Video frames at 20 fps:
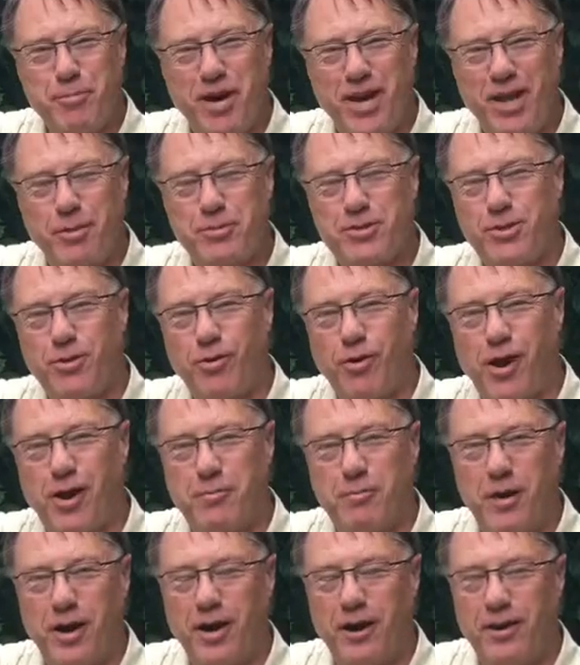My name is
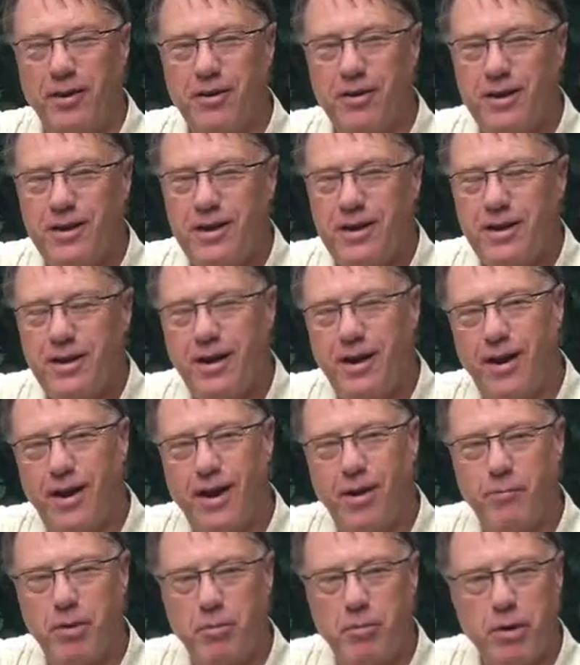Greg Meyer.
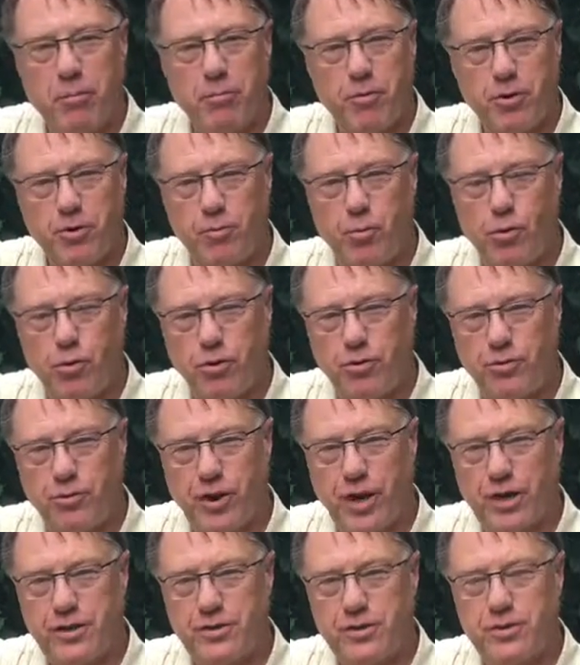I'm a member of the board of
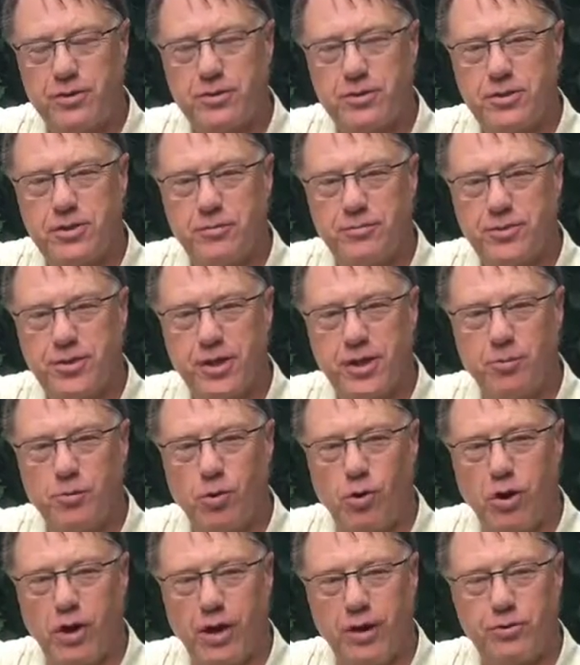directors of
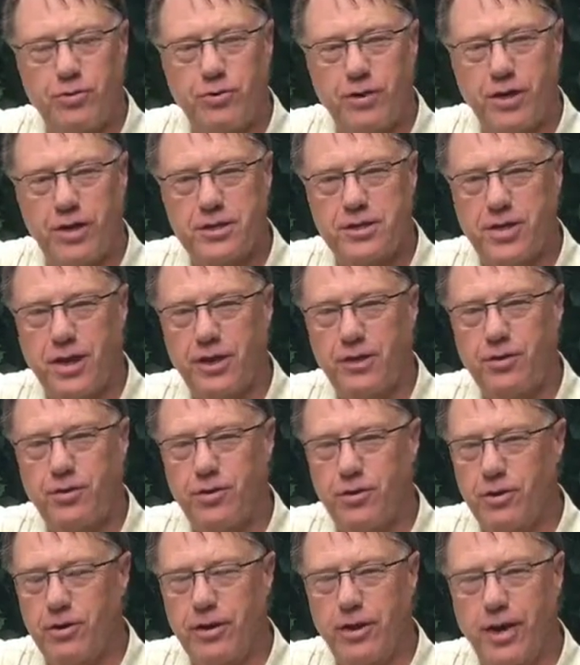Sycamore Land Trust, and
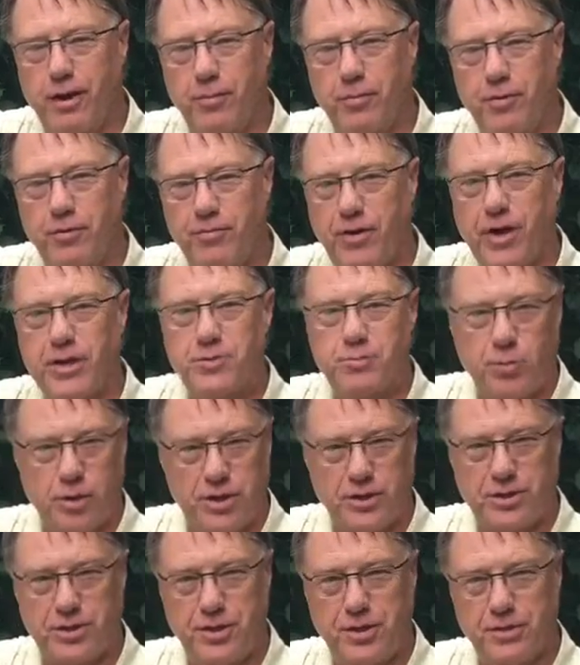currently I'm the vice
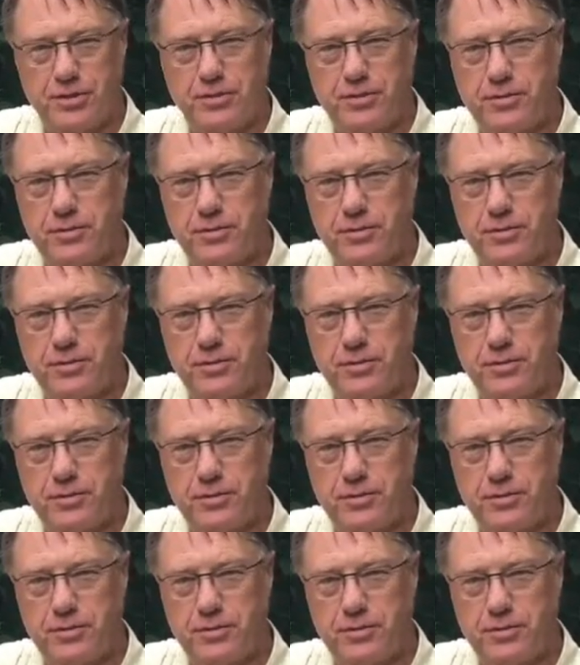president.